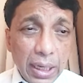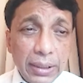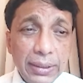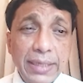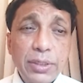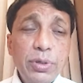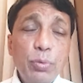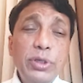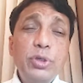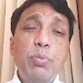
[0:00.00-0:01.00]
Next question,
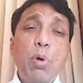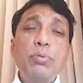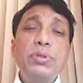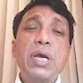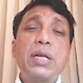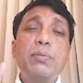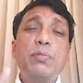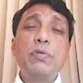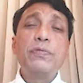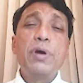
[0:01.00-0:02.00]
which bones are
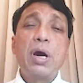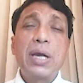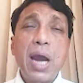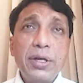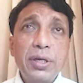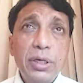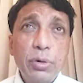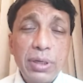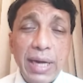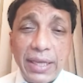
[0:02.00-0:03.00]
removed or cut
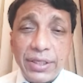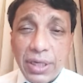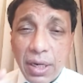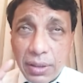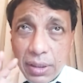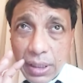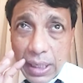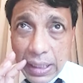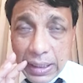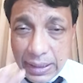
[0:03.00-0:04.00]
during
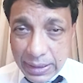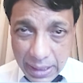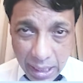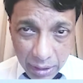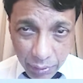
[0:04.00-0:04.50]
external DCR?